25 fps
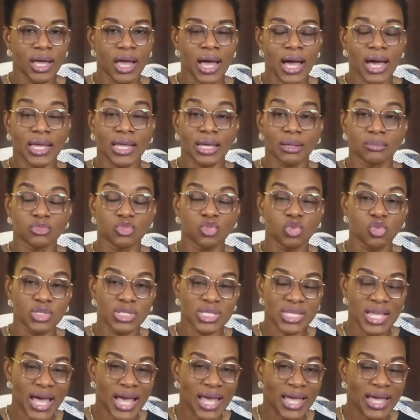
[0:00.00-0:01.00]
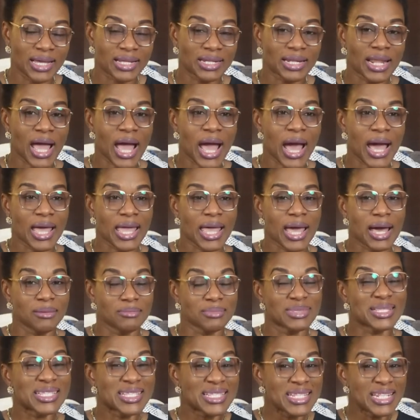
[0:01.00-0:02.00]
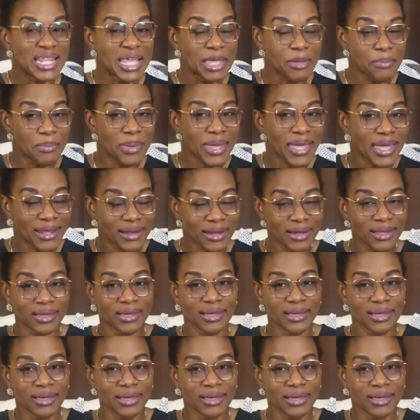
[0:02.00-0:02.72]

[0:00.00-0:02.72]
I am so tired, I am sleeping,